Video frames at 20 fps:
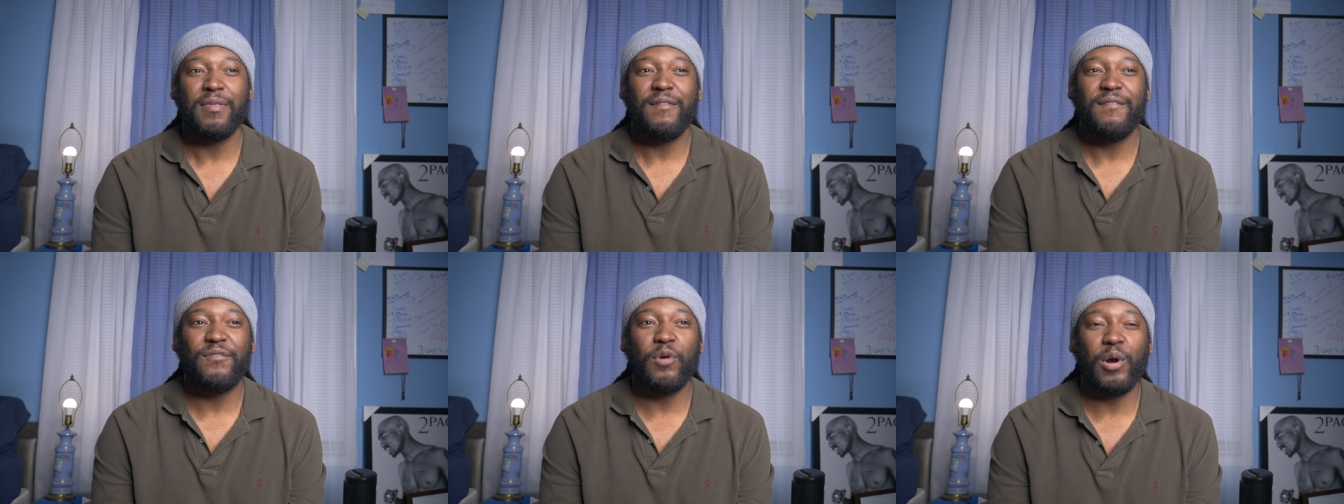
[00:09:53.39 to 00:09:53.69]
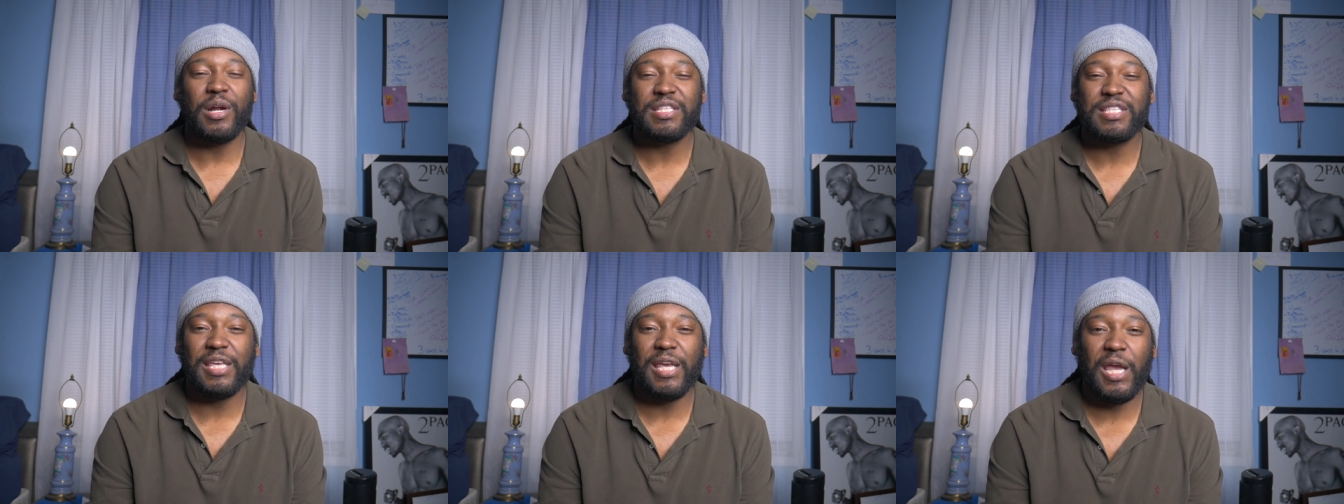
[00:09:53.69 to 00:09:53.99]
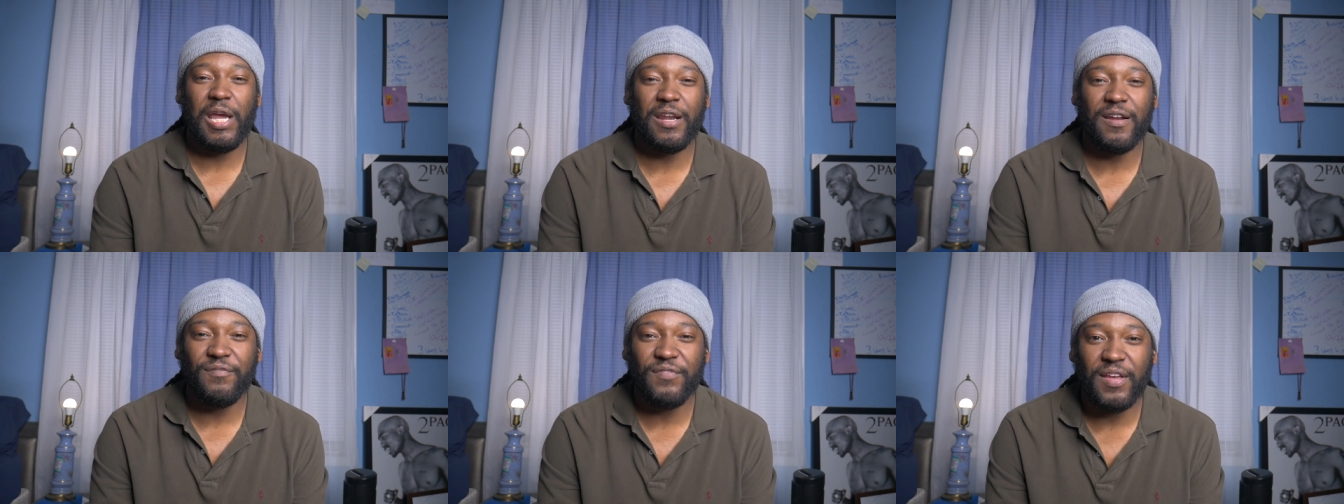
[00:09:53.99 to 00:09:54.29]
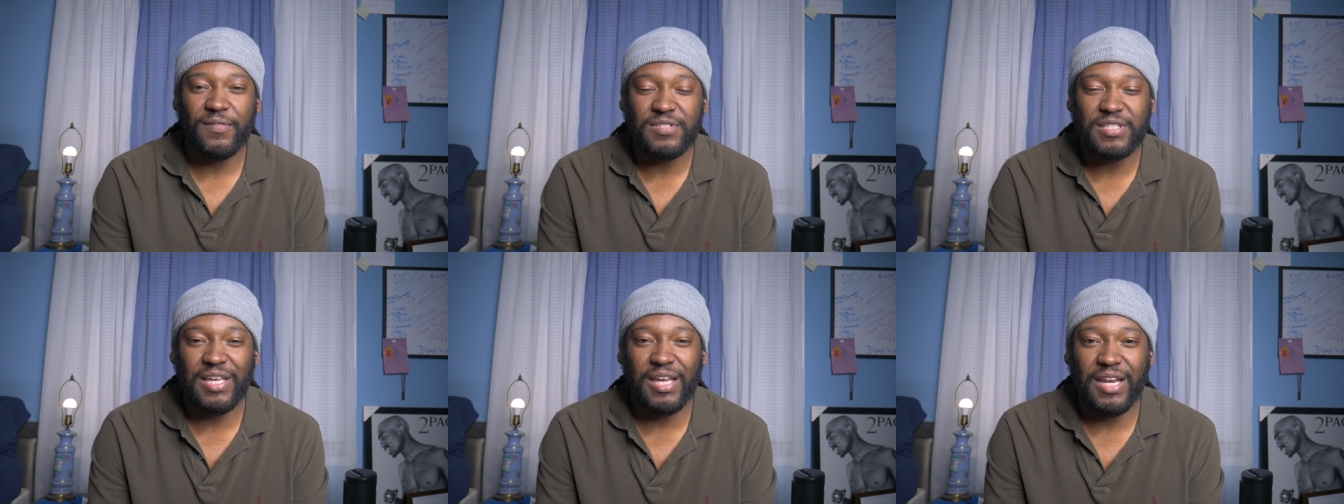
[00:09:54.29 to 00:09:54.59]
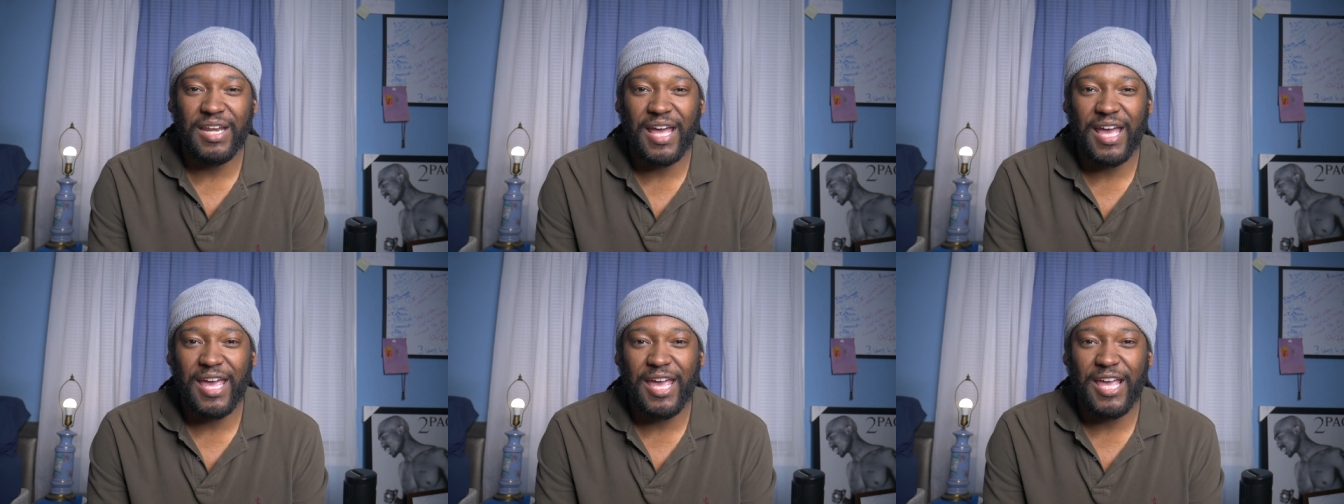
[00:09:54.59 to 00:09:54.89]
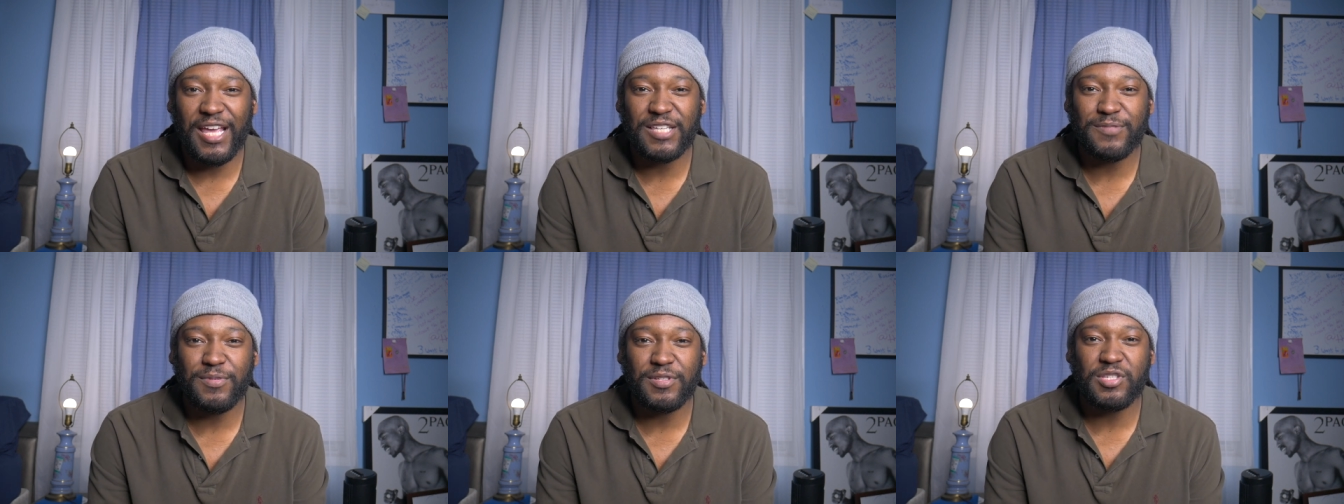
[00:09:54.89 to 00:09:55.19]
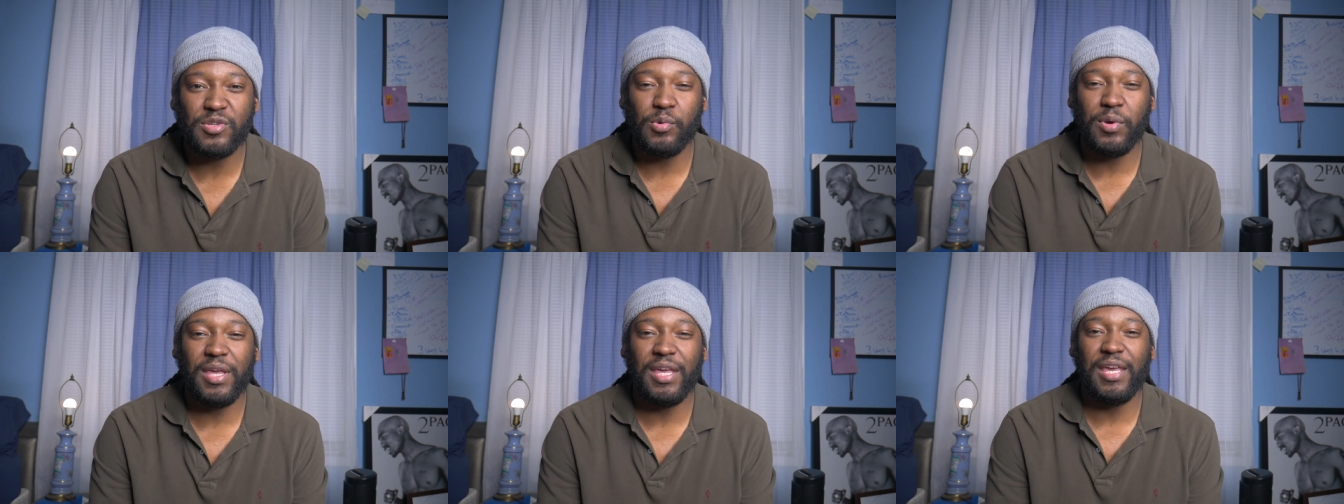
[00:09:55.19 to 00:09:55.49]
14 or 15 days
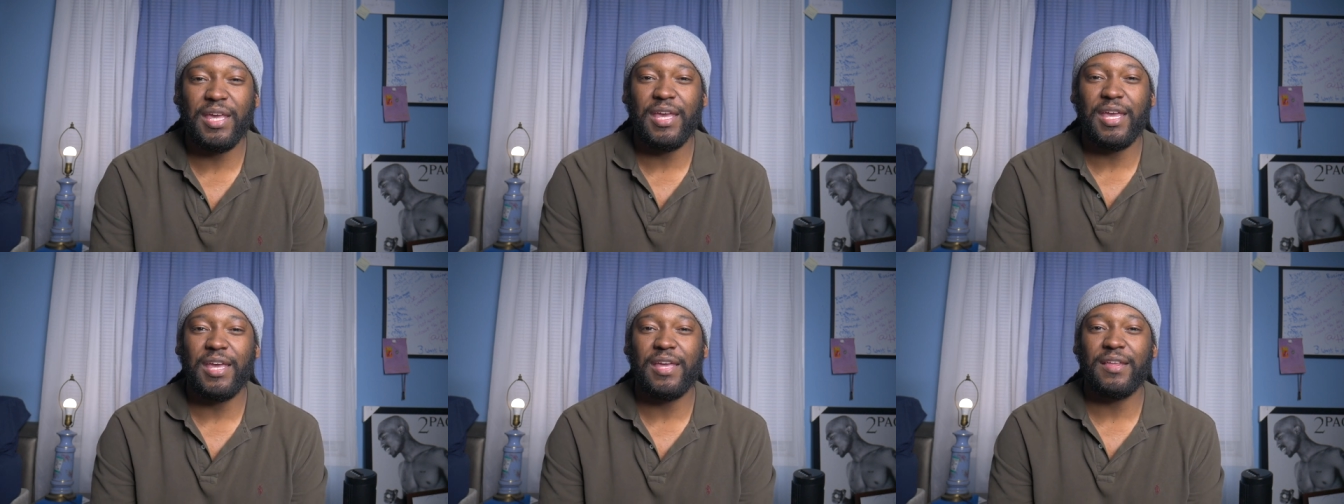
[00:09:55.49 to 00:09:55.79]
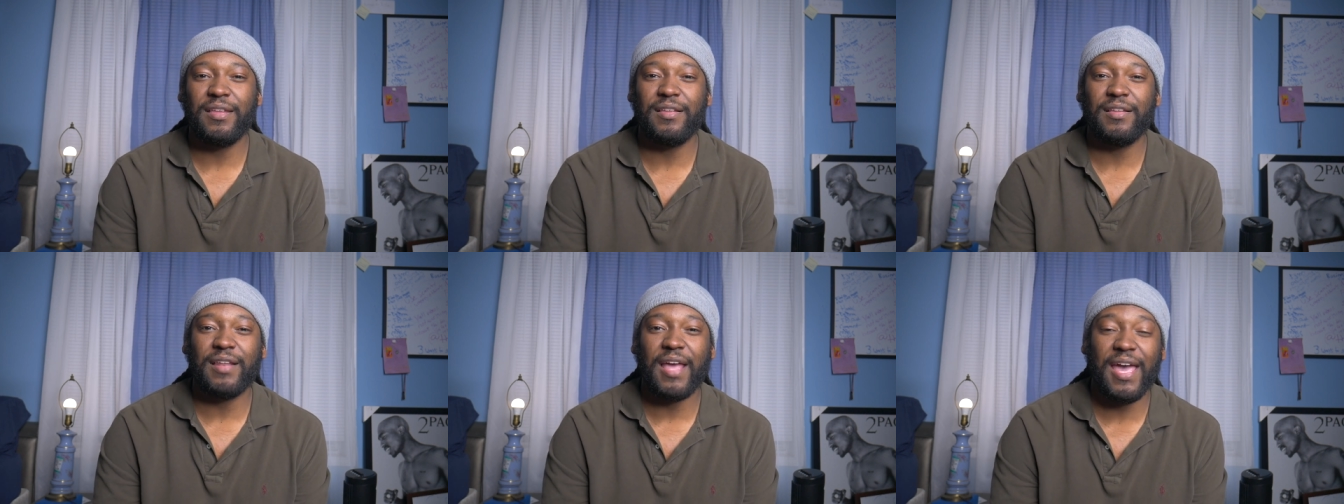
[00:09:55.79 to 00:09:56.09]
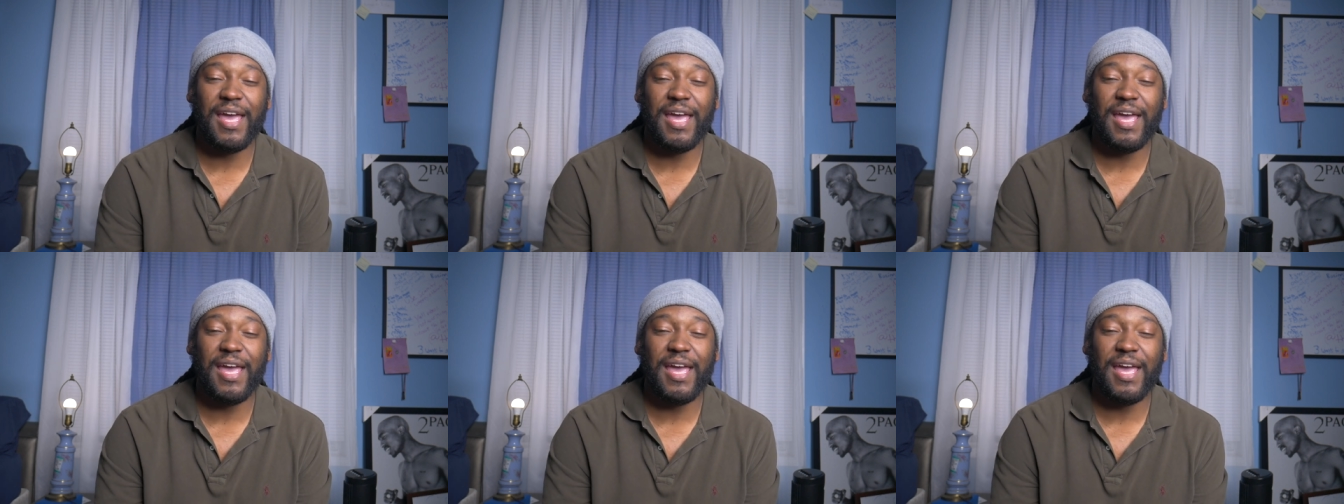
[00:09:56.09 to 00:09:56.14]
between